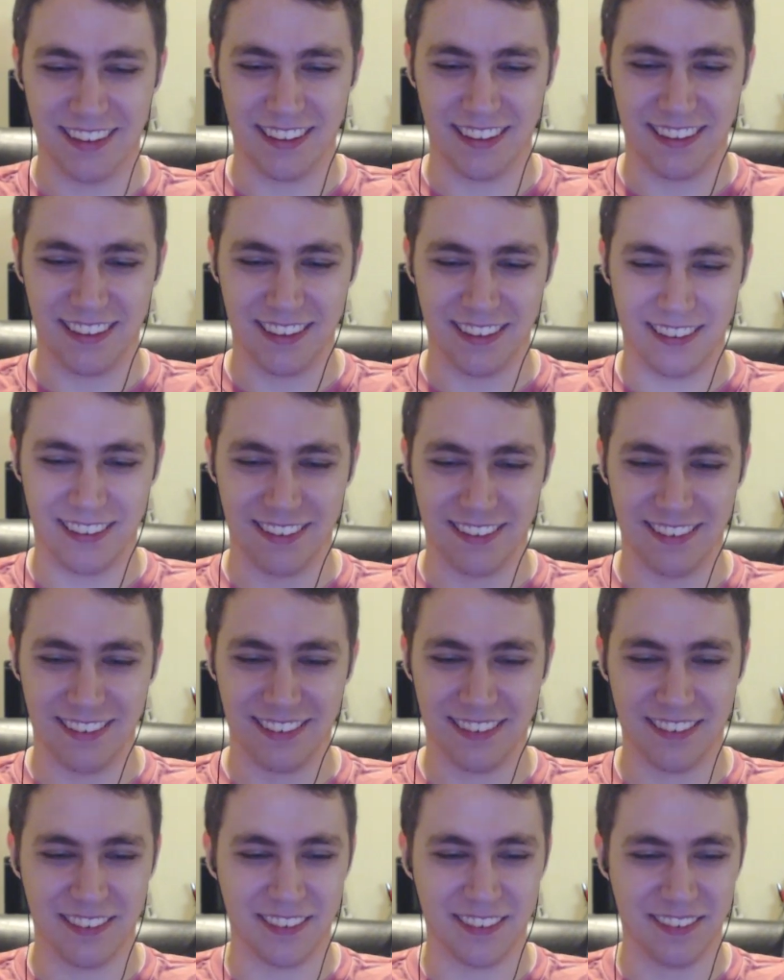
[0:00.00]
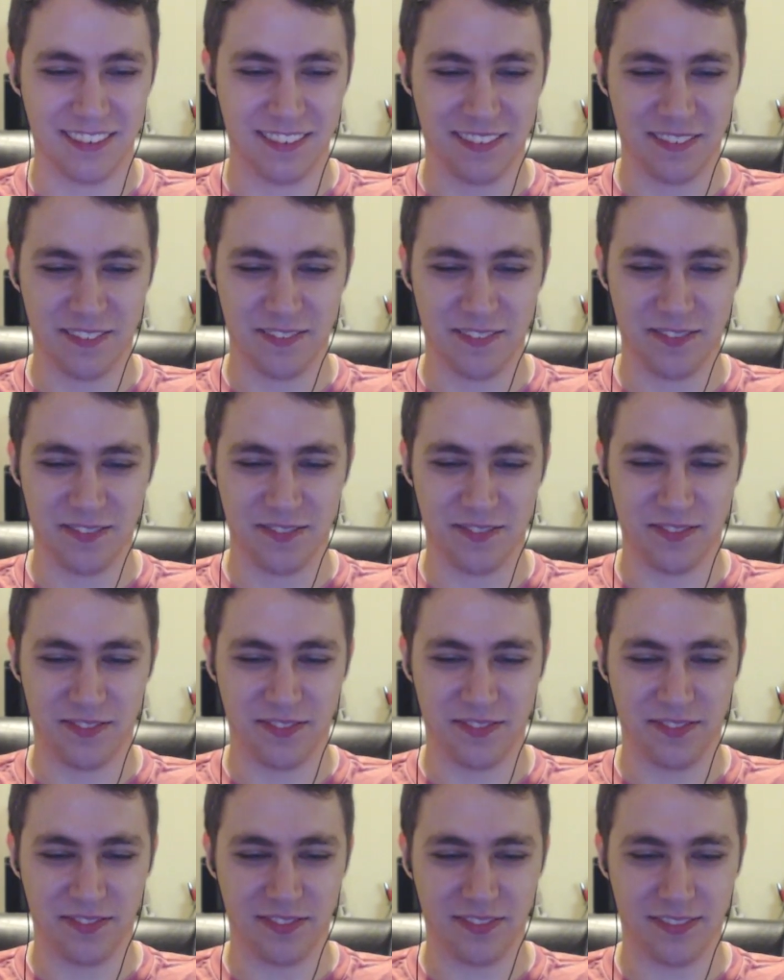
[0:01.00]

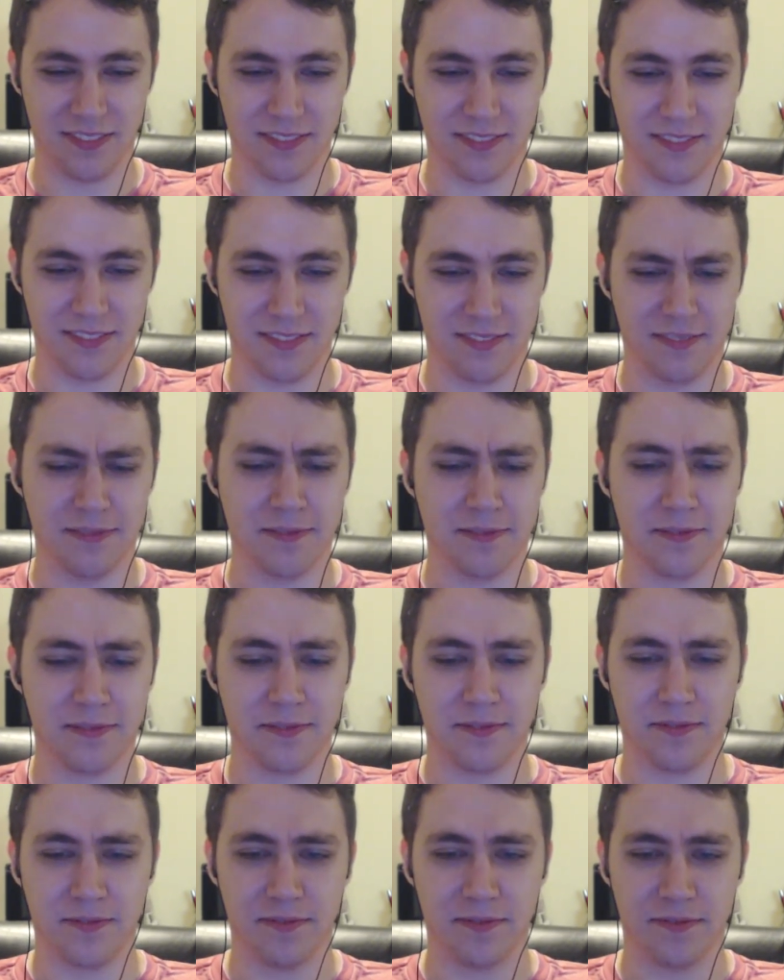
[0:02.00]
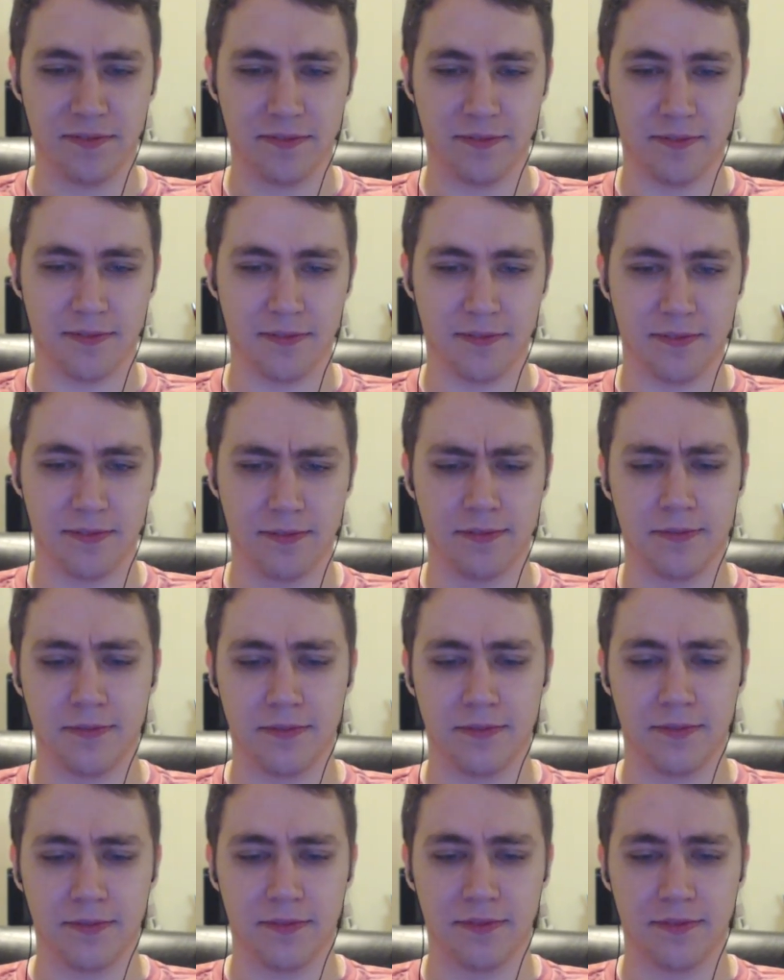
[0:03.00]

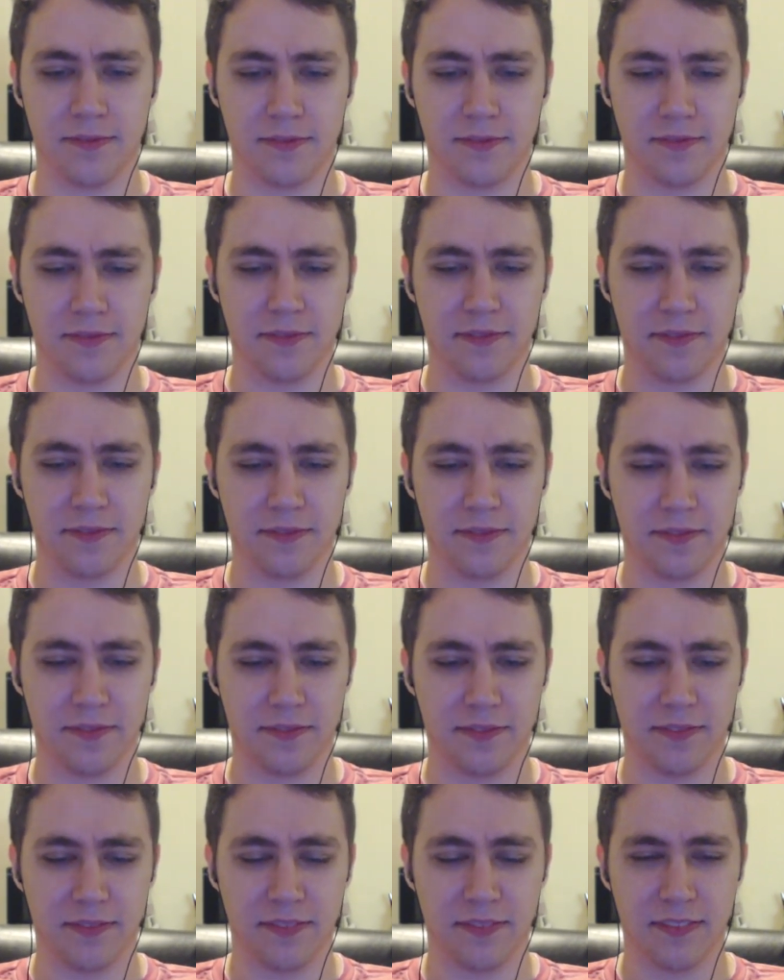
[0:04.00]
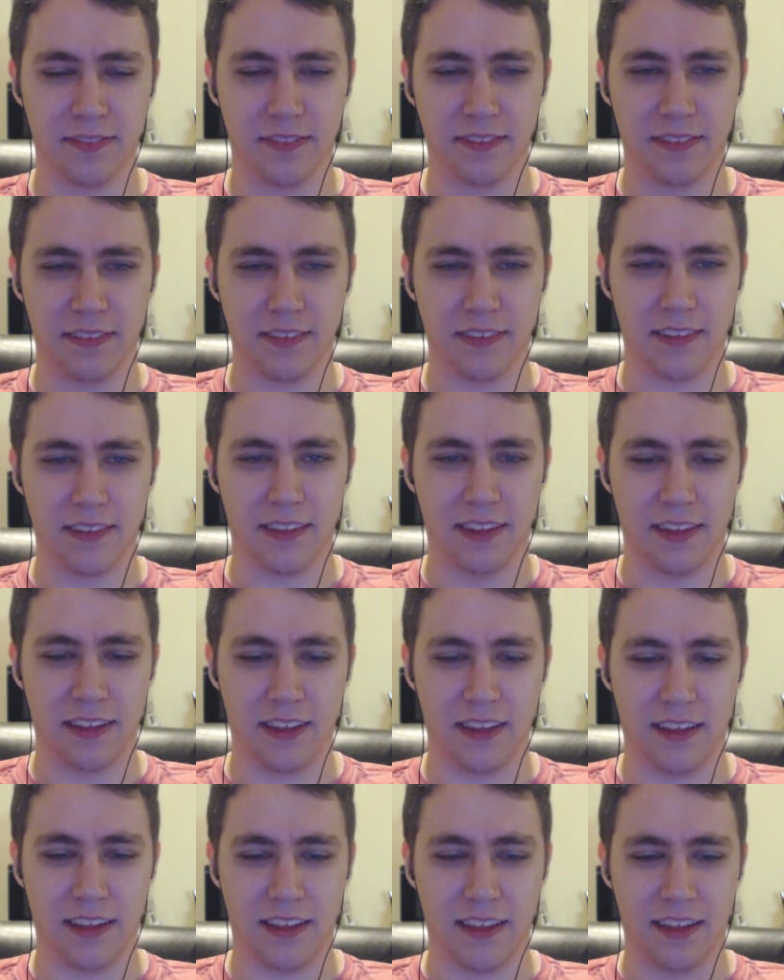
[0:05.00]

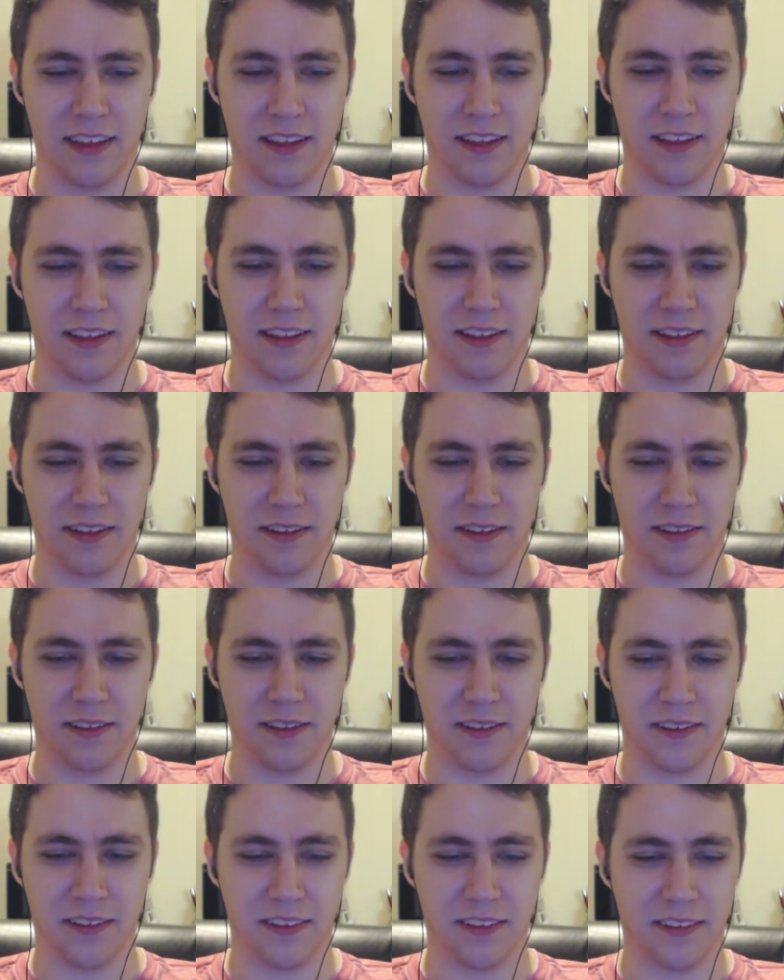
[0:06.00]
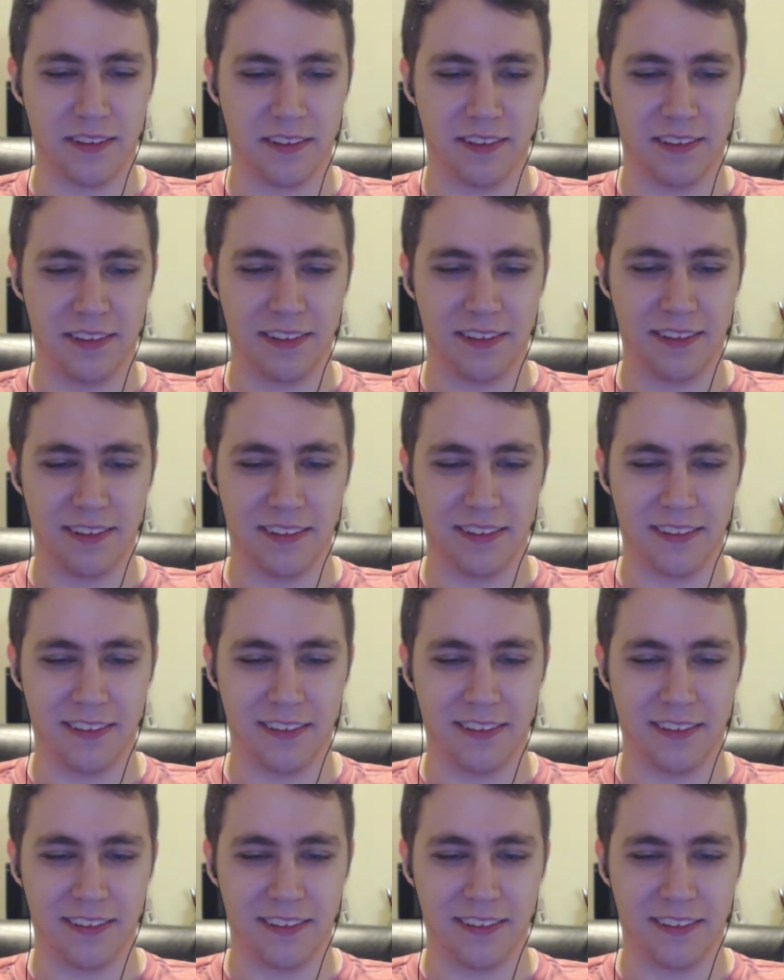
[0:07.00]
Nothing is said.